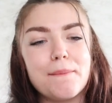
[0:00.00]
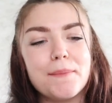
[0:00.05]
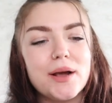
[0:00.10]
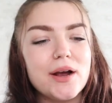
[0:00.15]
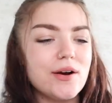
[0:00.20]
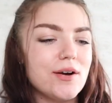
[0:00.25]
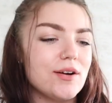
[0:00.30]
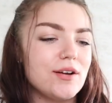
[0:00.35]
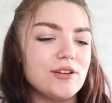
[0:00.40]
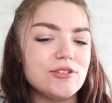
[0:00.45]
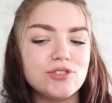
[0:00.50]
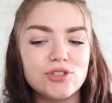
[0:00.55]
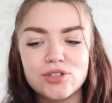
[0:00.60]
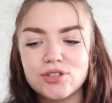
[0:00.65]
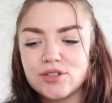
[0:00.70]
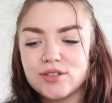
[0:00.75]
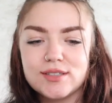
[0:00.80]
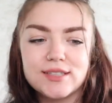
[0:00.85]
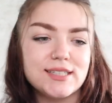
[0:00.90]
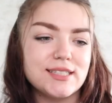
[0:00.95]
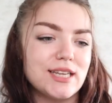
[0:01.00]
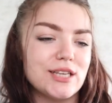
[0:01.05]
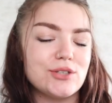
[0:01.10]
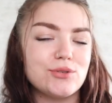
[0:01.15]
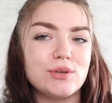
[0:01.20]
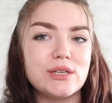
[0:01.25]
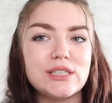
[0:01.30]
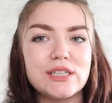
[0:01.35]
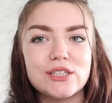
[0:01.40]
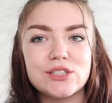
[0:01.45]
apparel, journals,
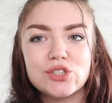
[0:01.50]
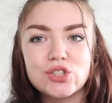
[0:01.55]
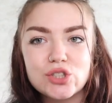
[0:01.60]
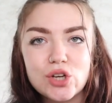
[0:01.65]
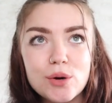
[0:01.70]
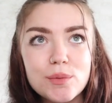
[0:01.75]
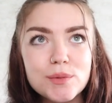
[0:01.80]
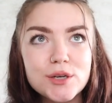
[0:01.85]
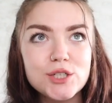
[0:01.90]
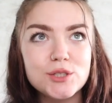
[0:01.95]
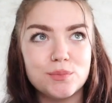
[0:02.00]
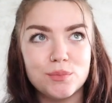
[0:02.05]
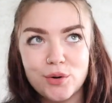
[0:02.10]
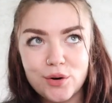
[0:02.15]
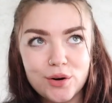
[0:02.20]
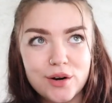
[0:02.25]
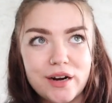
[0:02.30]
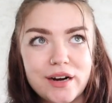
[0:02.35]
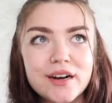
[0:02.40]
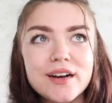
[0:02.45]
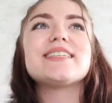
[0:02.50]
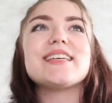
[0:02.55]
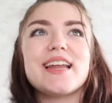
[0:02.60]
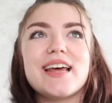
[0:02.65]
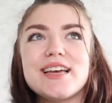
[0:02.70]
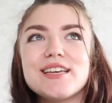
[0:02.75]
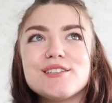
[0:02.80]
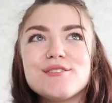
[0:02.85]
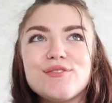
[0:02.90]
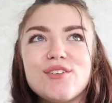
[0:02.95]
accessories, and so much more.
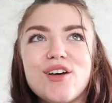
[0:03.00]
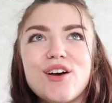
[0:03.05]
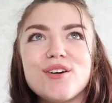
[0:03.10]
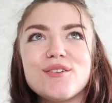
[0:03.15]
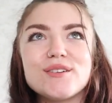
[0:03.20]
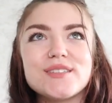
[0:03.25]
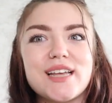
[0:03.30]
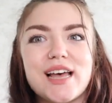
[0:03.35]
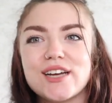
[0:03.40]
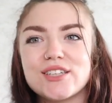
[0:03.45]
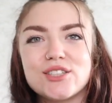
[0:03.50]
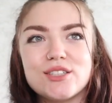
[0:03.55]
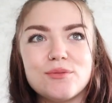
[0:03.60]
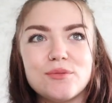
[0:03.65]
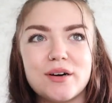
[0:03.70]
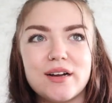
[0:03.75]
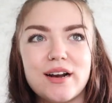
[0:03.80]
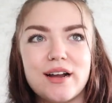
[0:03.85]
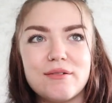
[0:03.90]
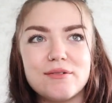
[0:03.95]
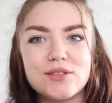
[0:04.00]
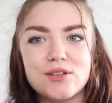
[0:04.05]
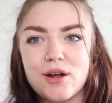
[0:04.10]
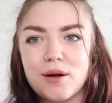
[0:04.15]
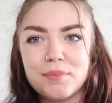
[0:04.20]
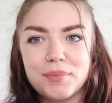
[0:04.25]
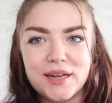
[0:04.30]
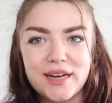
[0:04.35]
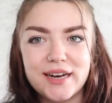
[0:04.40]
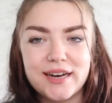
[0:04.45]
Today's vlog was actually one I was
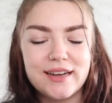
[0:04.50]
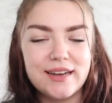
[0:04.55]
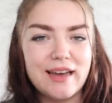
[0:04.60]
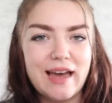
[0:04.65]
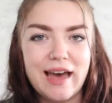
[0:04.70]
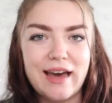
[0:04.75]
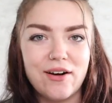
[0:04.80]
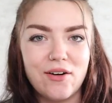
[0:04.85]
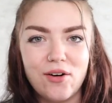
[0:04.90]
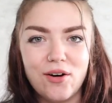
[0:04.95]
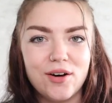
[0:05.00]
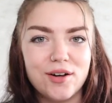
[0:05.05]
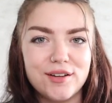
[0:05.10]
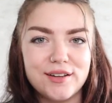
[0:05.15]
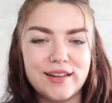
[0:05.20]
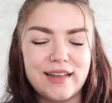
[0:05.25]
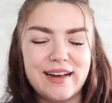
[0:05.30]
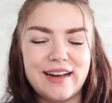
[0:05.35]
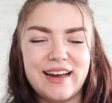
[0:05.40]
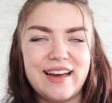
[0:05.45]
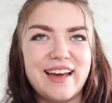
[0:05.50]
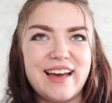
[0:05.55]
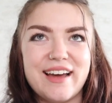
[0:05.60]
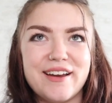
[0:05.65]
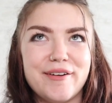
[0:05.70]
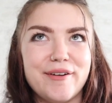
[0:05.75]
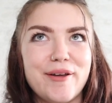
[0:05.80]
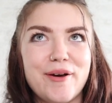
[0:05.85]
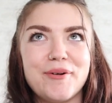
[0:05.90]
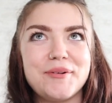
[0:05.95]
not planning at all. Like I
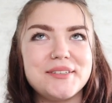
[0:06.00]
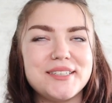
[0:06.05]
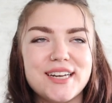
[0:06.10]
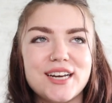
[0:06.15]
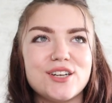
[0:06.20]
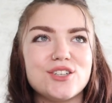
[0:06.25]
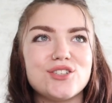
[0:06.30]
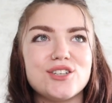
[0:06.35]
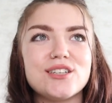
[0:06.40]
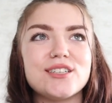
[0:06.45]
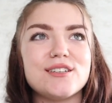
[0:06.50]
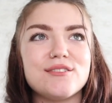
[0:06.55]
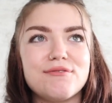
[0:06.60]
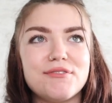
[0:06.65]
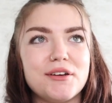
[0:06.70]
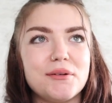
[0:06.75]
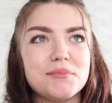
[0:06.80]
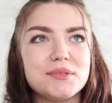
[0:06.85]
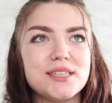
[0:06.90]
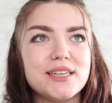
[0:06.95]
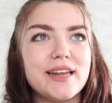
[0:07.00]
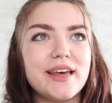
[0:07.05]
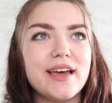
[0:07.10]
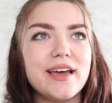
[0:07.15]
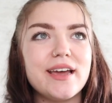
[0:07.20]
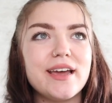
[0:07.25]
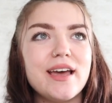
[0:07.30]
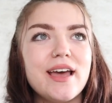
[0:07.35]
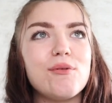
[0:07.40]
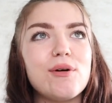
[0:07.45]
had no intention to film
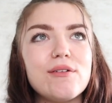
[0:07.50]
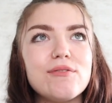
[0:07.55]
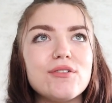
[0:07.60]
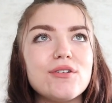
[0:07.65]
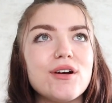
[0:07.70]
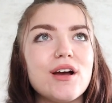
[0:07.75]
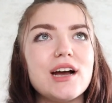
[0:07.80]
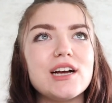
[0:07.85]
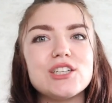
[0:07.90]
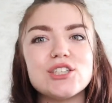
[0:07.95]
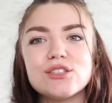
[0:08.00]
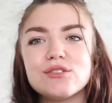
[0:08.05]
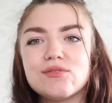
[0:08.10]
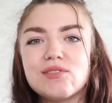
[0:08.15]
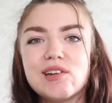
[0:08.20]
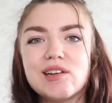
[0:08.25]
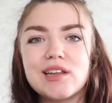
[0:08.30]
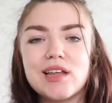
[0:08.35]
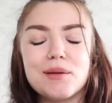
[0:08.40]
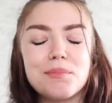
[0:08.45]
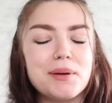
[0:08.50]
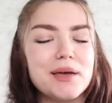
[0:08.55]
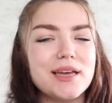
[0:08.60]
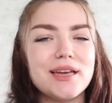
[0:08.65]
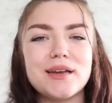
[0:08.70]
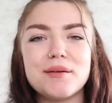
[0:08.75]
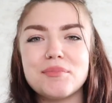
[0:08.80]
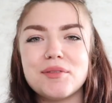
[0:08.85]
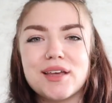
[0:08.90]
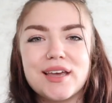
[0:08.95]
today. However, I just felt like
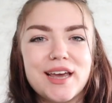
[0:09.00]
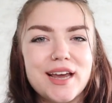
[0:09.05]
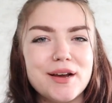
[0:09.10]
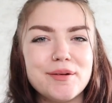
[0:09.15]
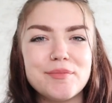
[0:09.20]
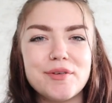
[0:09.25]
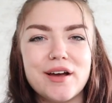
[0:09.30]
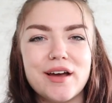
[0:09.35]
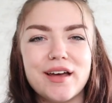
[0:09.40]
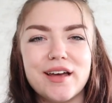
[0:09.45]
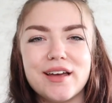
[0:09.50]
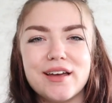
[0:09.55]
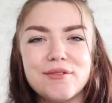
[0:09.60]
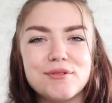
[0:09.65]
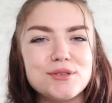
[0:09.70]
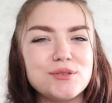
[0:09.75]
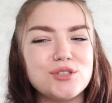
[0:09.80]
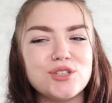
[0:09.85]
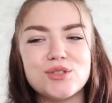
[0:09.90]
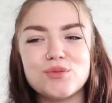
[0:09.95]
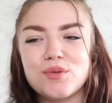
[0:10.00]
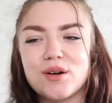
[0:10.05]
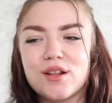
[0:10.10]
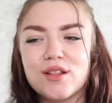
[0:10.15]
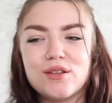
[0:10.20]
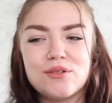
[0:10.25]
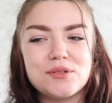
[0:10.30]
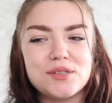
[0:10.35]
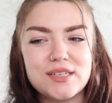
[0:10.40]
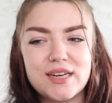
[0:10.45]
picking up the camera. It was just one
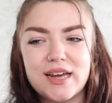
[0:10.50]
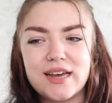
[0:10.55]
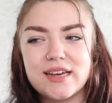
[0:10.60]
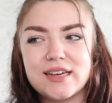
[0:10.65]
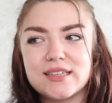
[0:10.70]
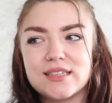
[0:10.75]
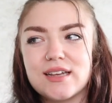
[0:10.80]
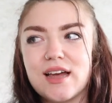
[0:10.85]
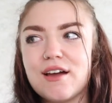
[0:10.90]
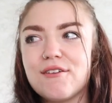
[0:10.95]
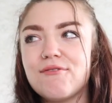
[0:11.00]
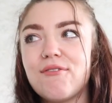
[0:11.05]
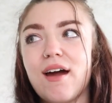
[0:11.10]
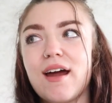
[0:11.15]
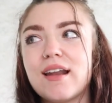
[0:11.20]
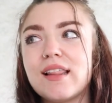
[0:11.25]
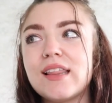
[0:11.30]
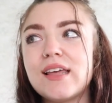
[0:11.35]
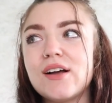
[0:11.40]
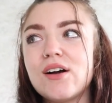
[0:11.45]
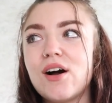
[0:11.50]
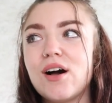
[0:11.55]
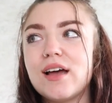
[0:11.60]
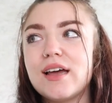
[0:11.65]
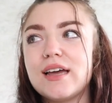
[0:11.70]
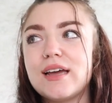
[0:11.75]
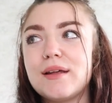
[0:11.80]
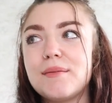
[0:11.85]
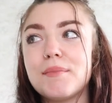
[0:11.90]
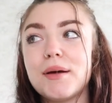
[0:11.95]
of those days. I finally got
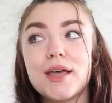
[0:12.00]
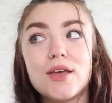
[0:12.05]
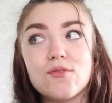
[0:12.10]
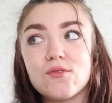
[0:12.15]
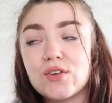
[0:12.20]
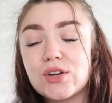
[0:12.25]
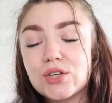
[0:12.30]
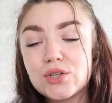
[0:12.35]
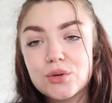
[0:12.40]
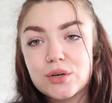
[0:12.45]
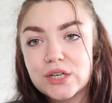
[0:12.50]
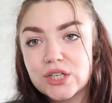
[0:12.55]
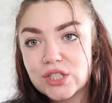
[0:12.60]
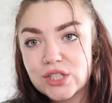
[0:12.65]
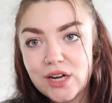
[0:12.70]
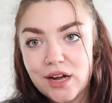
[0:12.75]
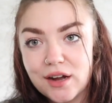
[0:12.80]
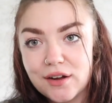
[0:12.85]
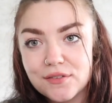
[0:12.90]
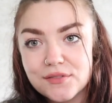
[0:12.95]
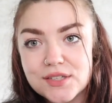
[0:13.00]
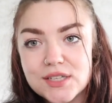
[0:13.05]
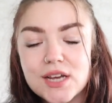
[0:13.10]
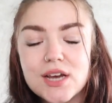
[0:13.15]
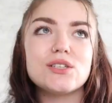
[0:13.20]
in my inventory shelves.